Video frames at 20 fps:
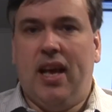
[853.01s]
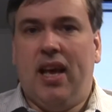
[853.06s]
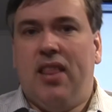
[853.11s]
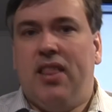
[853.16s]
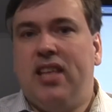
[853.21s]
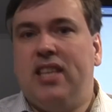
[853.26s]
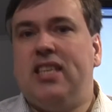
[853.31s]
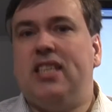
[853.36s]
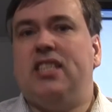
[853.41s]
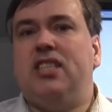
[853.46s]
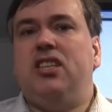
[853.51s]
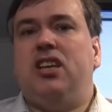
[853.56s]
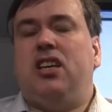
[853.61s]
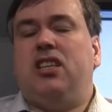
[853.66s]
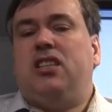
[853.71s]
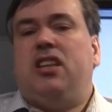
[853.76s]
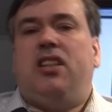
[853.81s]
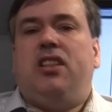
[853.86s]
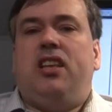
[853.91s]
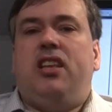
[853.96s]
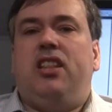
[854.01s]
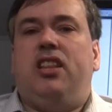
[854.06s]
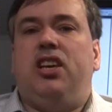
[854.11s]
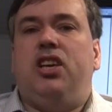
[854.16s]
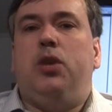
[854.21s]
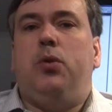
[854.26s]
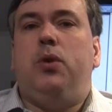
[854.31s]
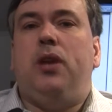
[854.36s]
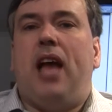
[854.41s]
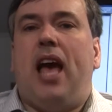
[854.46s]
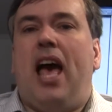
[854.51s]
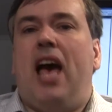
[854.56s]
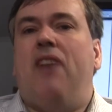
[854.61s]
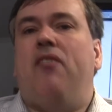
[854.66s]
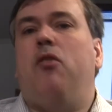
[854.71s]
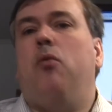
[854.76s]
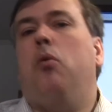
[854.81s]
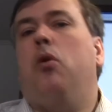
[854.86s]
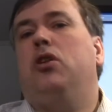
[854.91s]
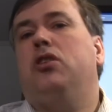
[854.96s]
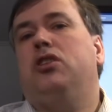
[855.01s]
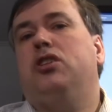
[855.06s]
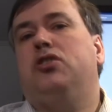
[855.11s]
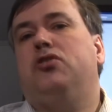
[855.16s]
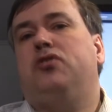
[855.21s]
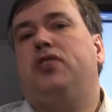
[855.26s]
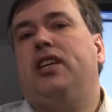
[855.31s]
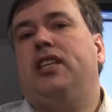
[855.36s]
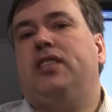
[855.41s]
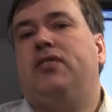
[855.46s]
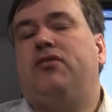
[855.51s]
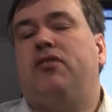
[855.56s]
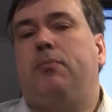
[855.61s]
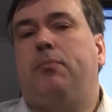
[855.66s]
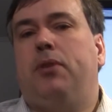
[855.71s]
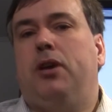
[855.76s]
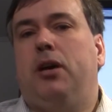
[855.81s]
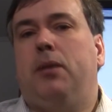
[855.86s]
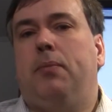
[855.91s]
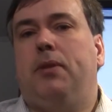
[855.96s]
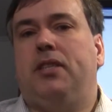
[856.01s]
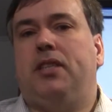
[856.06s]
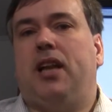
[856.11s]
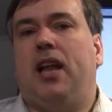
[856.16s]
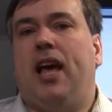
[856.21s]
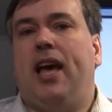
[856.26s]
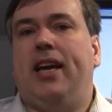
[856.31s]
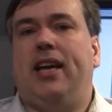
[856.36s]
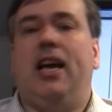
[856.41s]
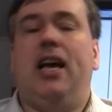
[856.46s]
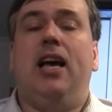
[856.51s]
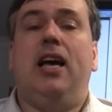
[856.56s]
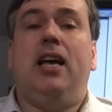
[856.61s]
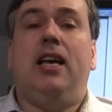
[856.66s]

This is not something that you would ever want to trust for a purpose like